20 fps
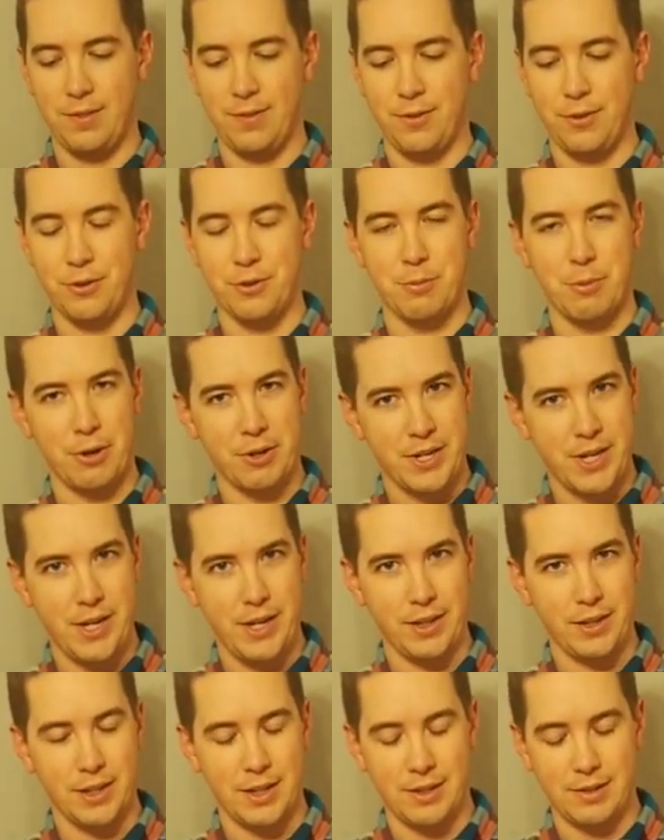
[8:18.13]
there's a
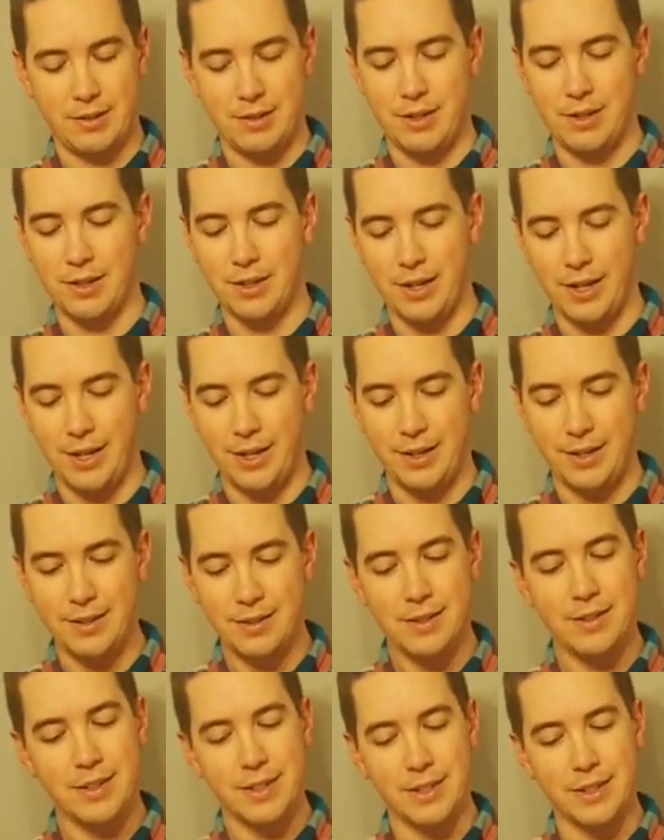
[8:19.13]
martini glass here, and
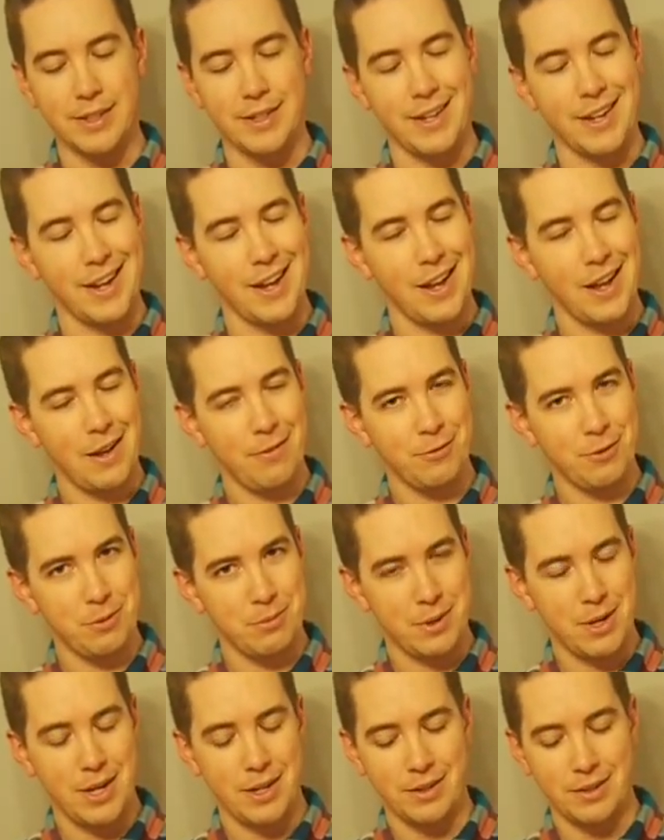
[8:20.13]
incidentally, after
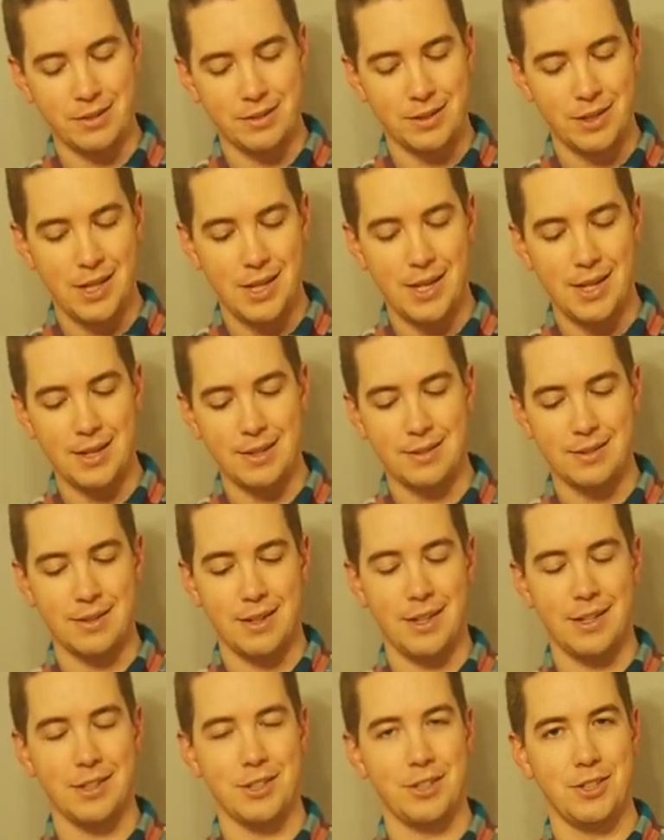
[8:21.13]
buying this glass,
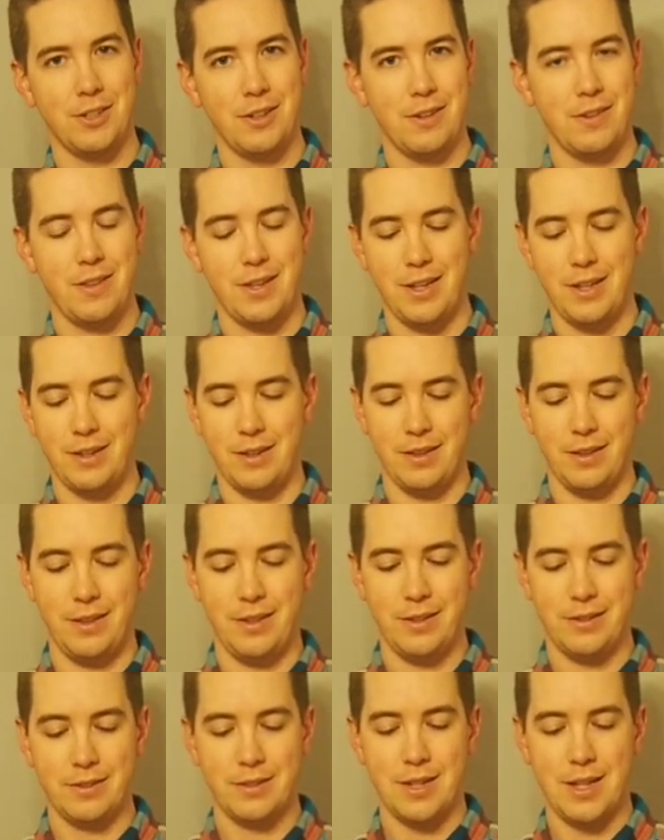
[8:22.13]
I learned that
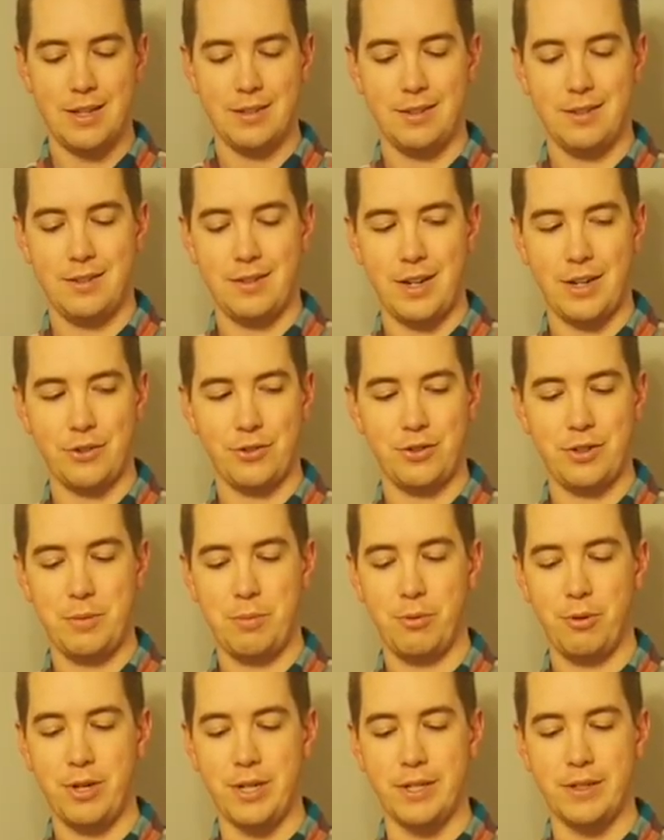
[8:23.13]
this glass is actually
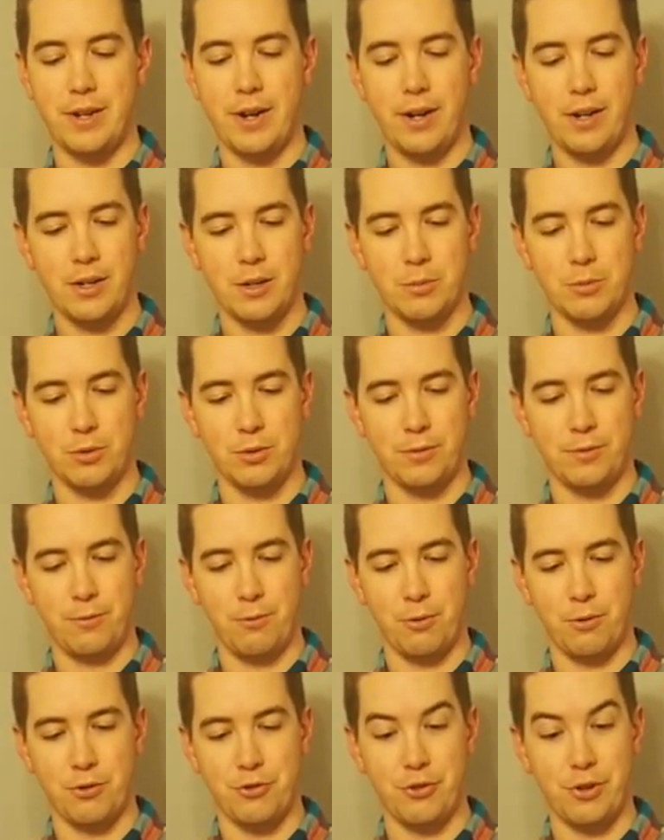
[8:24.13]
pretty terrible
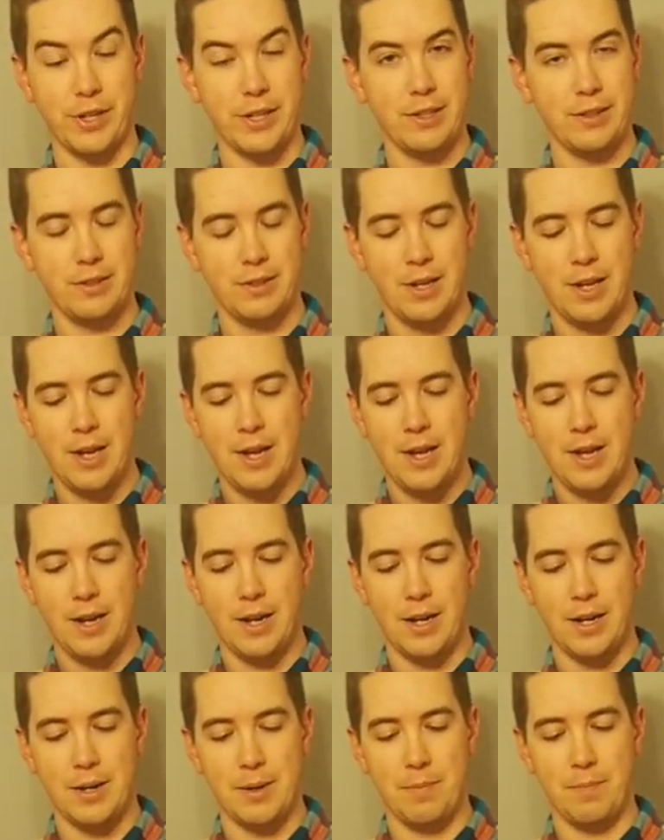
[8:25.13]
for drinks.
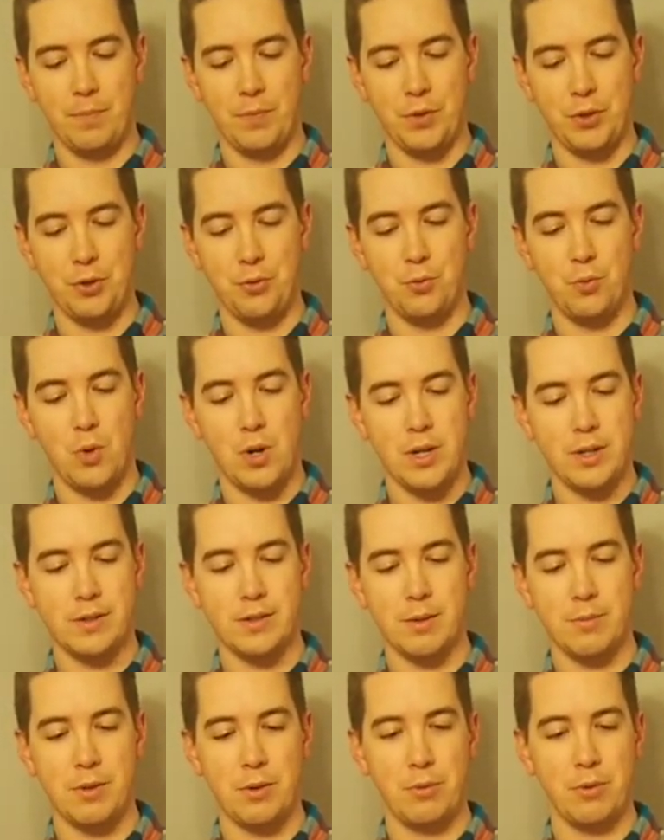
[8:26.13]
Um, you want
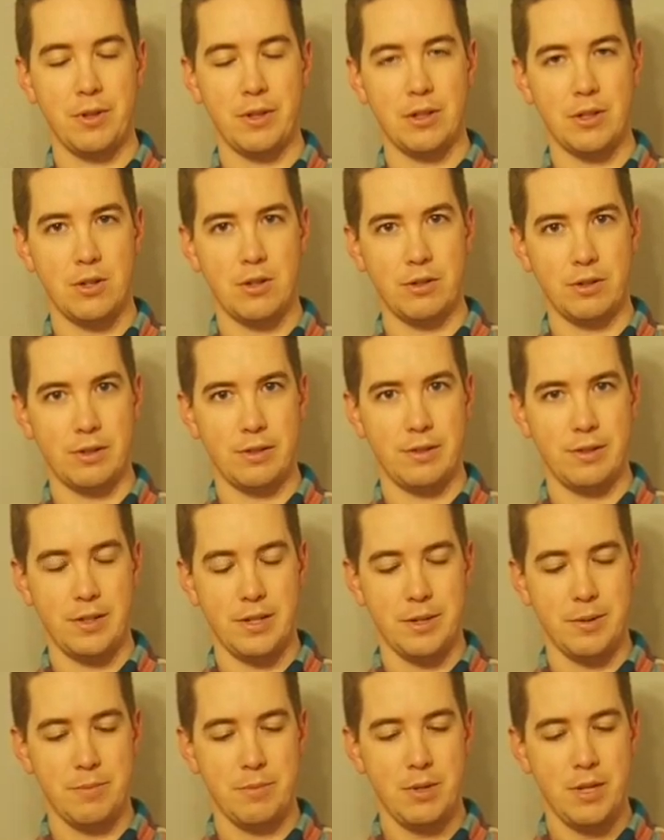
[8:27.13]
something with a long
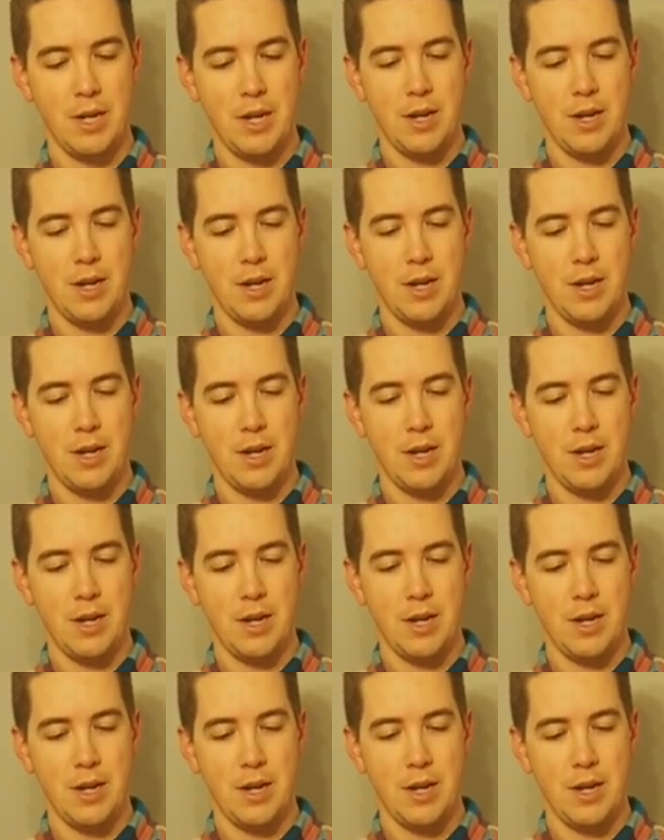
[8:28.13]
stem